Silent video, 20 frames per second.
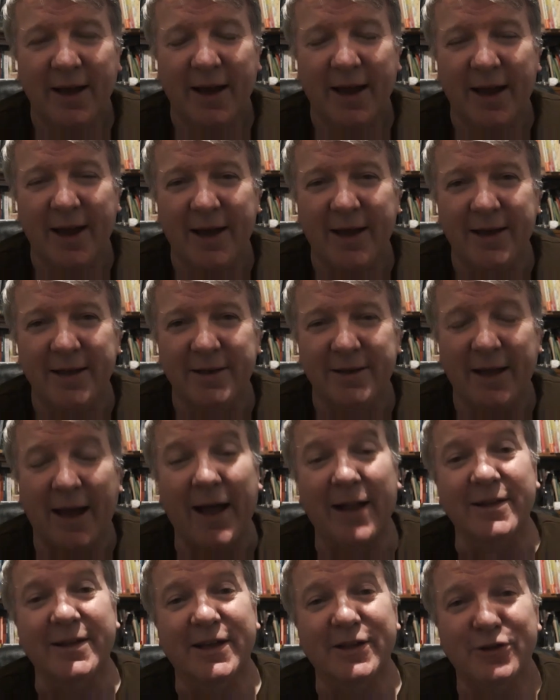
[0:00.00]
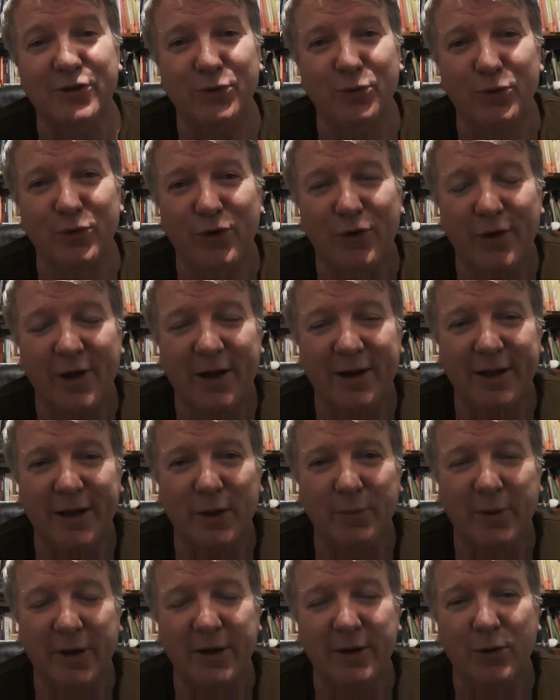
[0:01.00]
and I'll get to know you a
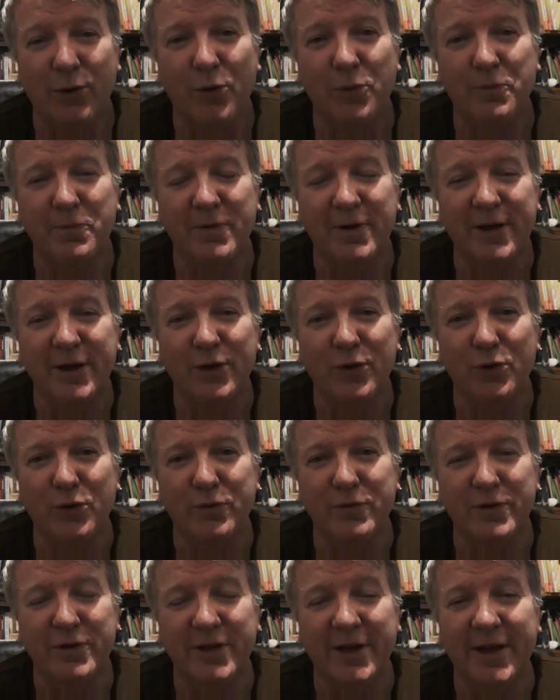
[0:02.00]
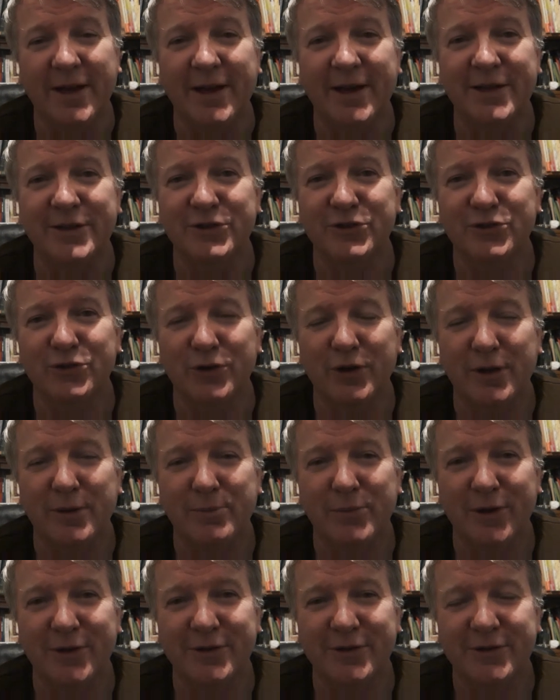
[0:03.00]
little bit hopefully over the ensuing
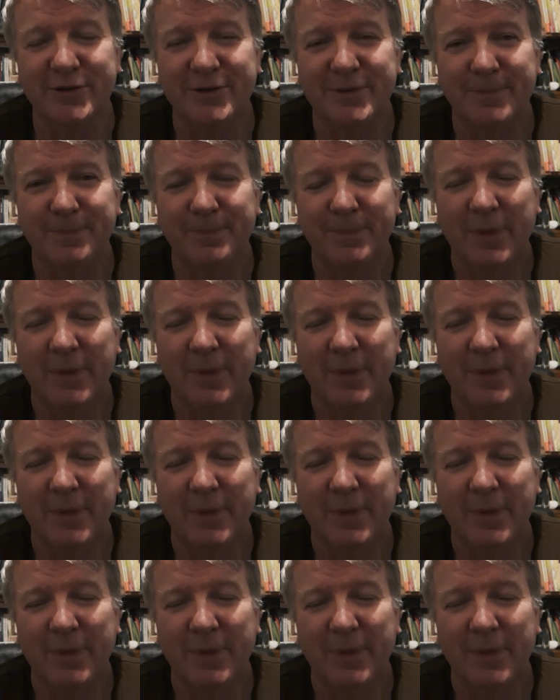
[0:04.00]
months.